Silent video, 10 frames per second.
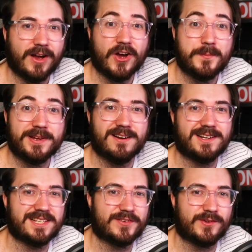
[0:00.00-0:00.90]
I hope you
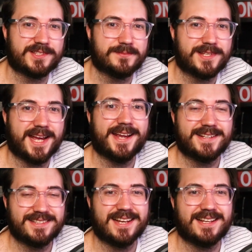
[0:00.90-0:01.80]
guys have an awesome day.
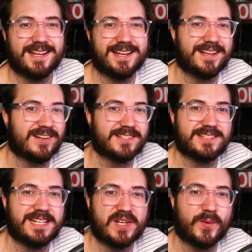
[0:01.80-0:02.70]
Take care, and I'll
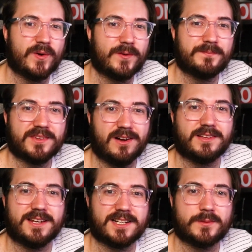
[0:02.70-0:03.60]
see you all on
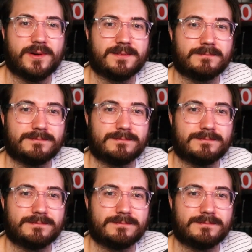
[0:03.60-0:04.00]
the next one.